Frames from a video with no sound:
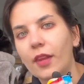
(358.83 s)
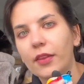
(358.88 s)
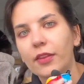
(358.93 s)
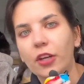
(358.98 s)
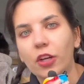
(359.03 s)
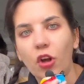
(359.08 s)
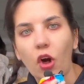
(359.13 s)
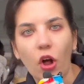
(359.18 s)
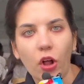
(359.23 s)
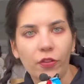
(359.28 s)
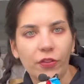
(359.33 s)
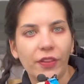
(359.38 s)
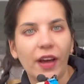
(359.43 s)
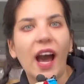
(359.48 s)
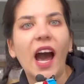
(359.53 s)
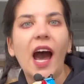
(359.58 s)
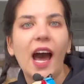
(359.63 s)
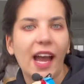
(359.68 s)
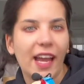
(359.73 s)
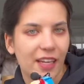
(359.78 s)
They're called the
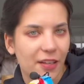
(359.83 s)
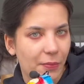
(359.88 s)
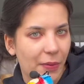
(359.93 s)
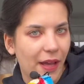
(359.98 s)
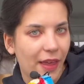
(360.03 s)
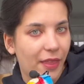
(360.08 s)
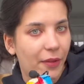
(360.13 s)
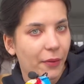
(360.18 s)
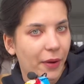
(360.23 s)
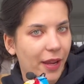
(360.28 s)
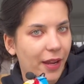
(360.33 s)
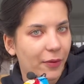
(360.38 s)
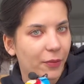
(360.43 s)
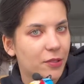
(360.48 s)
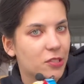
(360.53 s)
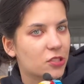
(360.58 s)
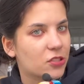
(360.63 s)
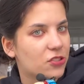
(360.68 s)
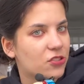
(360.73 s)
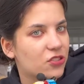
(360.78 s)
Hyde, by the way,
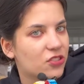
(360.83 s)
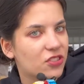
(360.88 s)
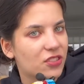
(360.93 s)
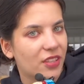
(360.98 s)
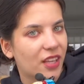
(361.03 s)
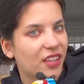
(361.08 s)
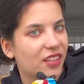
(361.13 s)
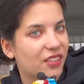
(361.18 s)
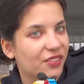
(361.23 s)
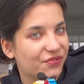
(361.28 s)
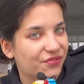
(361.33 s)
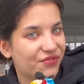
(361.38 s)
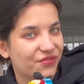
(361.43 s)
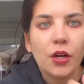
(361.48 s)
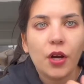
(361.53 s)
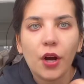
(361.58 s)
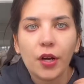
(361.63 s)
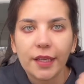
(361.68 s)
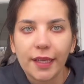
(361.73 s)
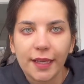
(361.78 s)
which is just like,
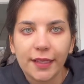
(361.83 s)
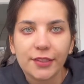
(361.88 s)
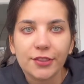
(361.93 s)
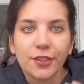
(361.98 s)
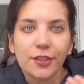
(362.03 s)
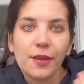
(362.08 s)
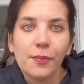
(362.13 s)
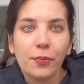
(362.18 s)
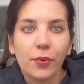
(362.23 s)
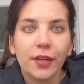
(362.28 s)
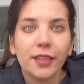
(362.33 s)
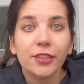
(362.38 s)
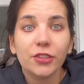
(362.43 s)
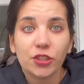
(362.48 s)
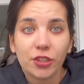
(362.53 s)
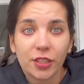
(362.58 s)
okay, so the boy that she